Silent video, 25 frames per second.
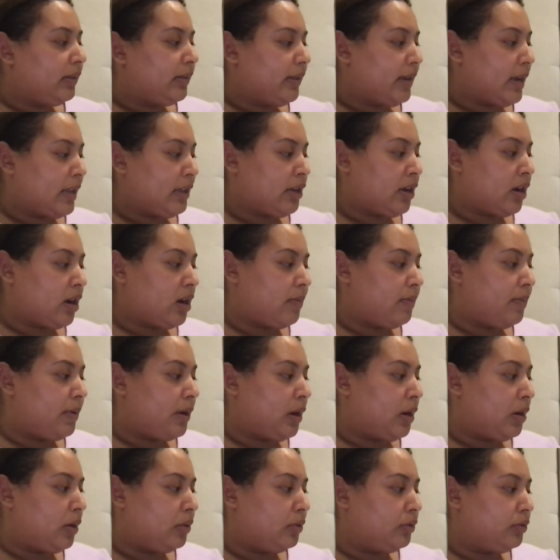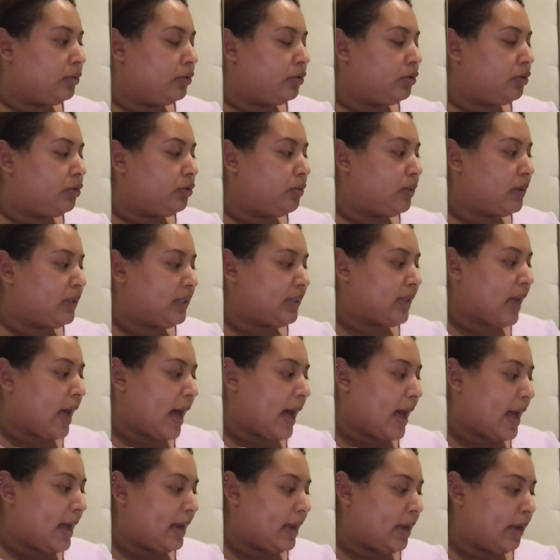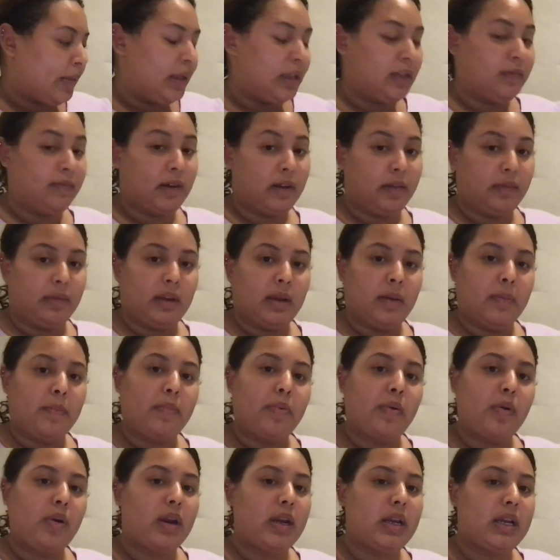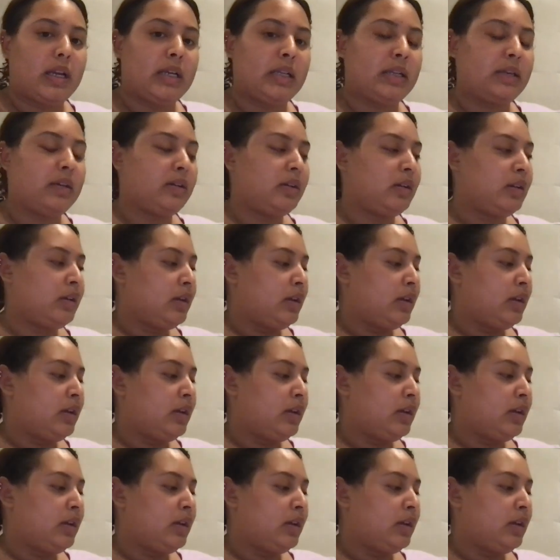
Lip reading: Then I talk about suicide, how that's very important.